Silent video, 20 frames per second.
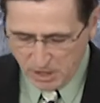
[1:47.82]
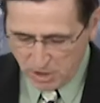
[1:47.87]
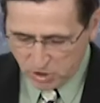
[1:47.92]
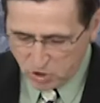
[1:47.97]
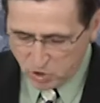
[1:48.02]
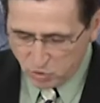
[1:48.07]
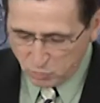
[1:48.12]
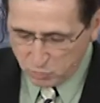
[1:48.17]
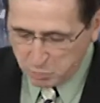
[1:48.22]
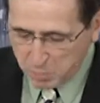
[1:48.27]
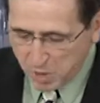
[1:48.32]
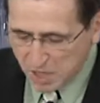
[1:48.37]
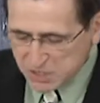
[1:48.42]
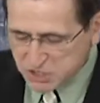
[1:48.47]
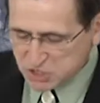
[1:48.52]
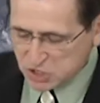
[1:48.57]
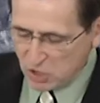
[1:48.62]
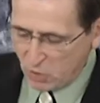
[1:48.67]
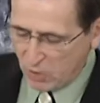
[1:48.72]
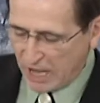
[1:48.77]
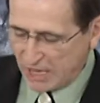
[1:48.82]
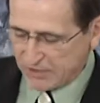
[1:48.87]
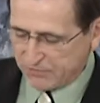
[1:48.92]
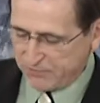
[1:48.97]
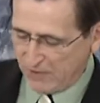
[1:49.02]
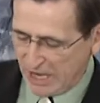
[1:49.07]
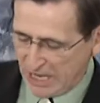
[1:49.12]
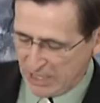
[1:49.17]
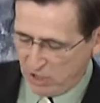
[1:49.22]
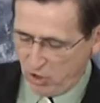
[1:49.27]
You must know how to
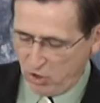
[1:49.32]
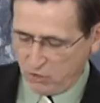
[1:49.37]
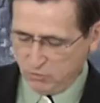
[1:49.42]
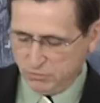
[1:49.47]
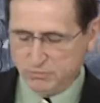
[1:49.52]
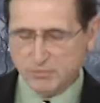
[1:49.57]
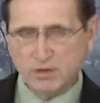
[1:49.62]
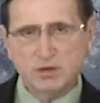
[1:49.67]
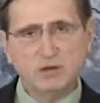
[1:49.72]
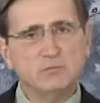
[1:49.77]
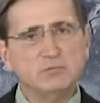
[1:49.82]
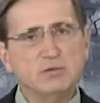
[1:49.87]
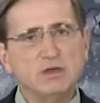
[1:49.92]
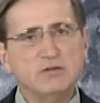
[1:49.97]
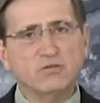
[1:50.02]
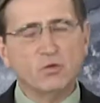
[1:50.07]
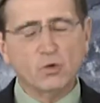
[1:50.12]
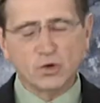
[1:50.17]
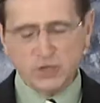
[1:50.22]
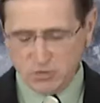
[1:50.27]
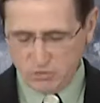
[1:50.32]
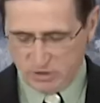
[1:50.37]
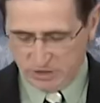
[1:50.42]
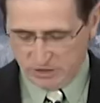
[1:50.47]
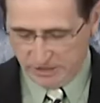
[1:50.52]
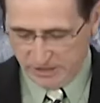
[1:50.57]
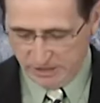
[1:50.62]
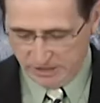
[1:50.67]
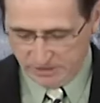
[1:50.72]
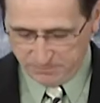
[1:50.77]
follow before you can
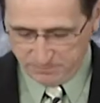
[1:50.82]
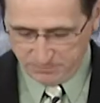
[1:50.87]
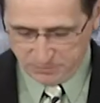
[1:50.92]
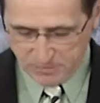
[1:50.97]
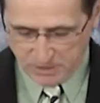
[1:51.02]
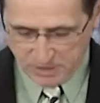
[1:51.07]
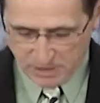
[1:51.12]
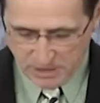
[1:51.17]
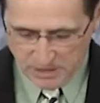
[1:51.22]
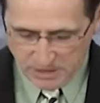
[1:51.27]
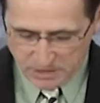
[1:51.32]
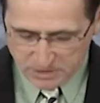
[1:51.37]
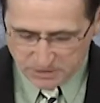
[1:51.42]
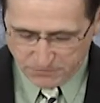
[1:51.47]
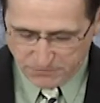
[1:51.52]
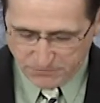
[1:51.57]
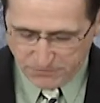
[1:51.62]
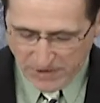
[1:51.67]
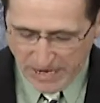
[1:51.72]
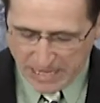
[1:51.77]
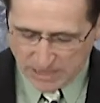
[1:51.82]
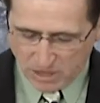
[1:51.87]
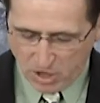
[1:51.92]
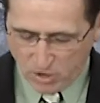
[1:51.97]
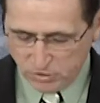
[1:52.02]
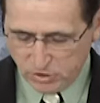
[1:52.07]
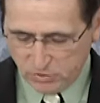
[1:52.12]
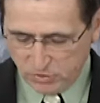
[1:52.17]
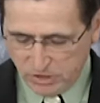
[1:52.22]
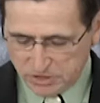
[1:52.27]
lead. To
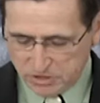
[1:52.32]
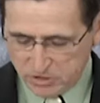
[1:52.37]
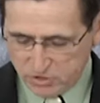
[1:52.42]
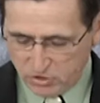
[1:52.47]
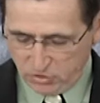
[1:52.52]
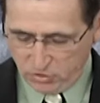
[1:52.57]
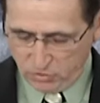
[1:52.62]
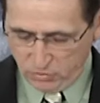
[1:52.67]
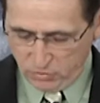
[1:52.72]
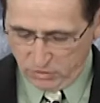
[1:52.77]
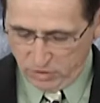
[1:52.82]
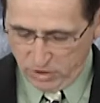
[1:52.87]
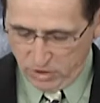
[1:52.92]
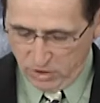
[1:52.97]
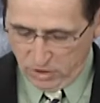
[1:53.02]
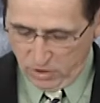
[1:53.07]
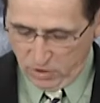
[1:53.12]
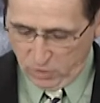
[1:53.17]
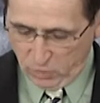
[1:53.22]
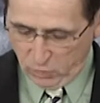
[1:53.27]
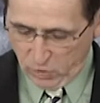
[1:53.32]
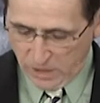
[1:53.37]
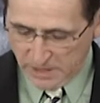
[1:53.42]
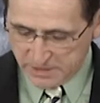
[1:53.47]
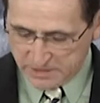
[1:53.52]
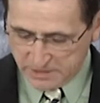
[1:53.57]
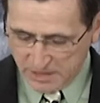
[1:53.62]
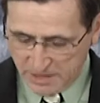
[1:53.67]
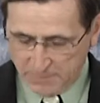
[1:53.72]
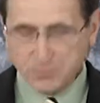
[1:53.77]
follow, you need to do
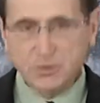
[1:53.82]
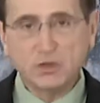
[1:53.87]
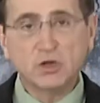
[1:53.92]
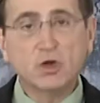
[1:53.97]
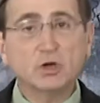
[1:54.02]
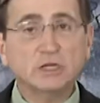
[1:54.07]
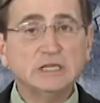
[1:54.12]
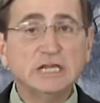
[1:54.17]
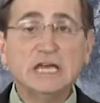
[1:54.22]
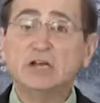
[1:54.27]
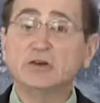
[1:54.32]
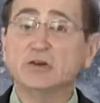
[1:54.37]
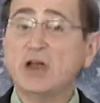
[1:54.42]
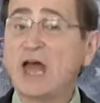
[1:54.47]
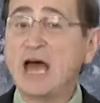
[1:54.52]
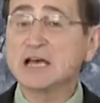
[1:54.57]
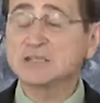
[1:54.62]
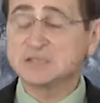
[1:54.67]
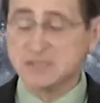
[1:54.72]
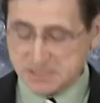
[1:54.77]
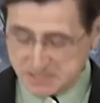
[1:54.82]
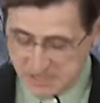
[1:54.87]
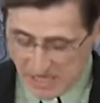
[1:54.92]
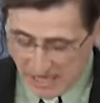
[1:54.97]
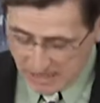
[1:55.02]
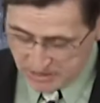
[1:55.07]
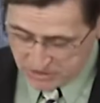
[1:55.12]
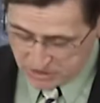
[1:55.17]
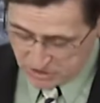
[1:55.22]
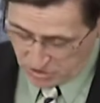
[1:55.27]
what your leader has
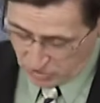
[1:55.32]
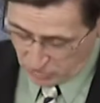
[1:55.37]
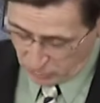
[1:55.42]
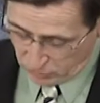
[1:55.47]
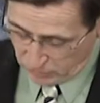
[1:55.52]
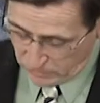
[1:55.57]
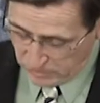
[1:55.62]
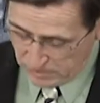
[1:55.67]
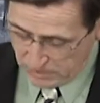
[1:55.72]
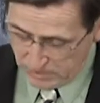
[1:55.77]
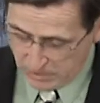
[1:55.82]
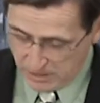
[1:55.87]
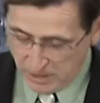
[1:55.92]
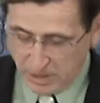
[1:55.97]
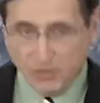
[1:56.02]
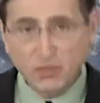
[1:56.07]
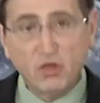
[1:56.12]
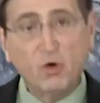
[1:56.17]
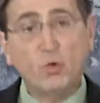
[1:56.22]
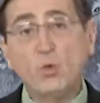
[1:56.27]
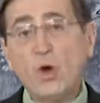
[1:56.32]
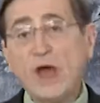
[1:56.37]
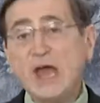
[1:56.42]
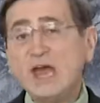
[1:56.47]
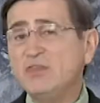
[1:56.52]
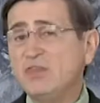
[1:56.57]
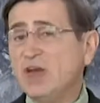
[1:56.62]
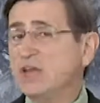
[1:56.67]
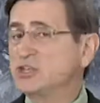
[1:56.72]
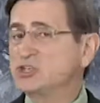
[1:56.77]
assigned to you, the
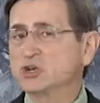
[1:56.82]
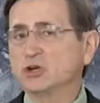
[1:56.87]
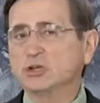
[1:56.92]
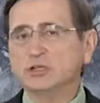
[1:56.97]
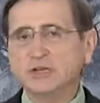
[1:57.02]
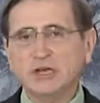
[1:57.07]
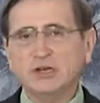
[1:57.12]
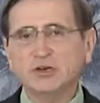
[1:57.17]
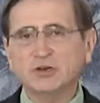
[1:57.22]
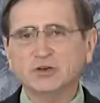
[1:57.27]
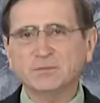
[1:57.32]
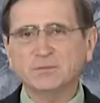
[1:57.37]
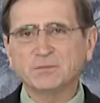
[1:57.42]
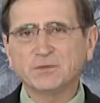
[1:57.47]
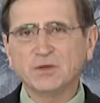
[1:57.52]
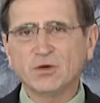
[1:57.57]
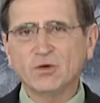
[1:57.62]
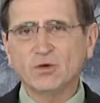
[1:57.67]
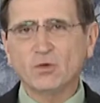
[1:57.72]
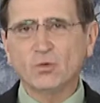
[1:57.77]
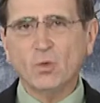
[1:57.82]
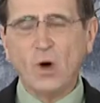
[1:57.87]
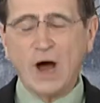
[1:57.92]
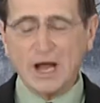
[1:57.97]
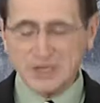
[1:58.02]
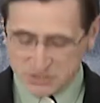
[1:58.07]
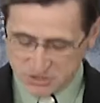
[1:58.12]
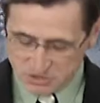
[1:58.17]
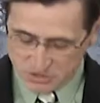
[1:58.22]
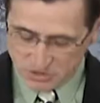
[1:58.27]
way that your leader
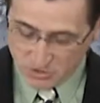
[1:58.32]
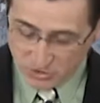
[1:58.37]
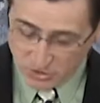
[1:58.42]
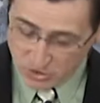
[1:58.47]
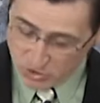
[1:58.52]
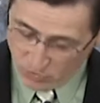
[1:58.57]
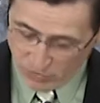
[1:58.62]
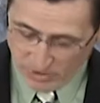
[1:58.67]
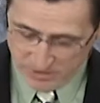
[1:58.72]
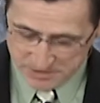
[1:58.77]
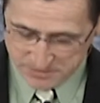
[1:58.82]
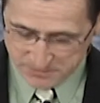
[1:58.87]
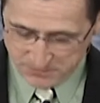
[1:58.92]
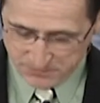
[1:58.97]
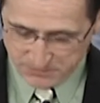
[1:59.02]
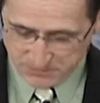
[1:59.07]
wants you to do it.